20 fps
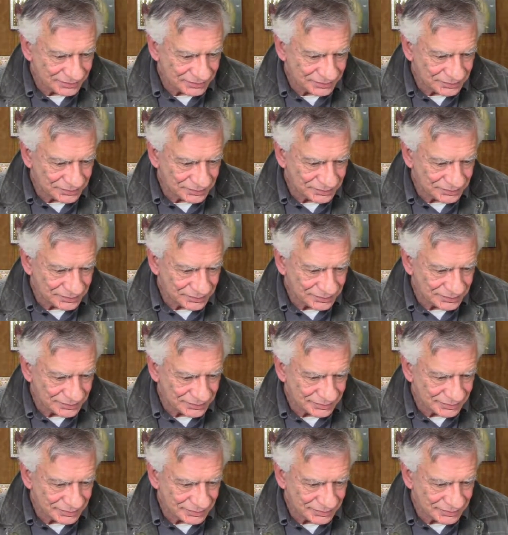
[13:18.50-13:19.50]

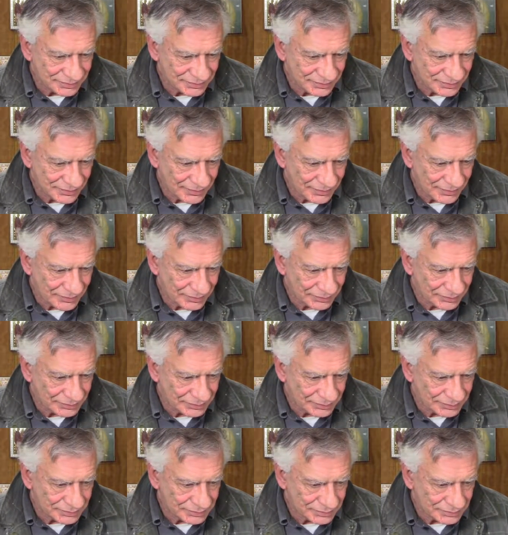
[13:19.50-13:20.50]

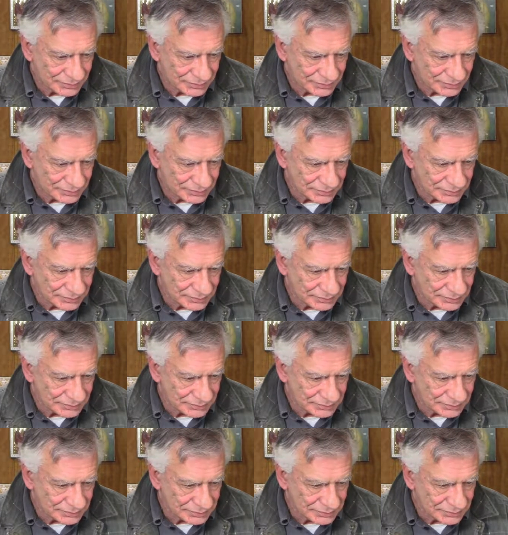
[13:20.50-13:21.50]

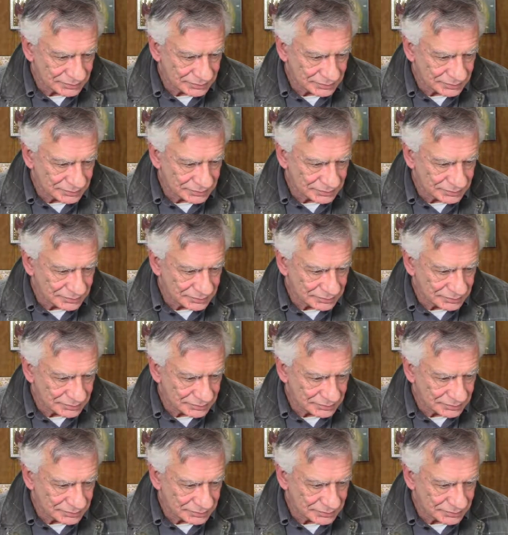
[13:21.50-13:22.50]

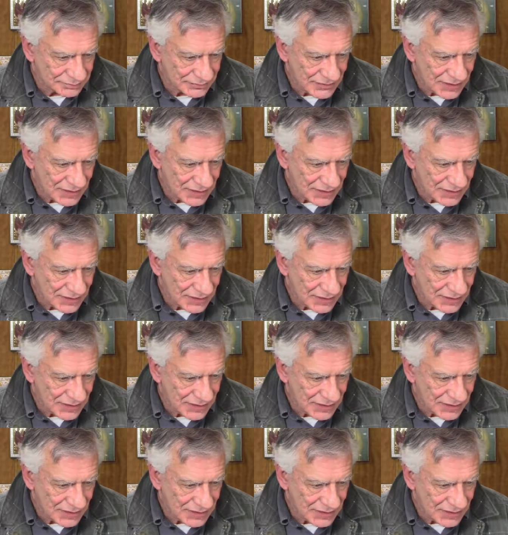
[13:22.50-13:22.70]
(silence)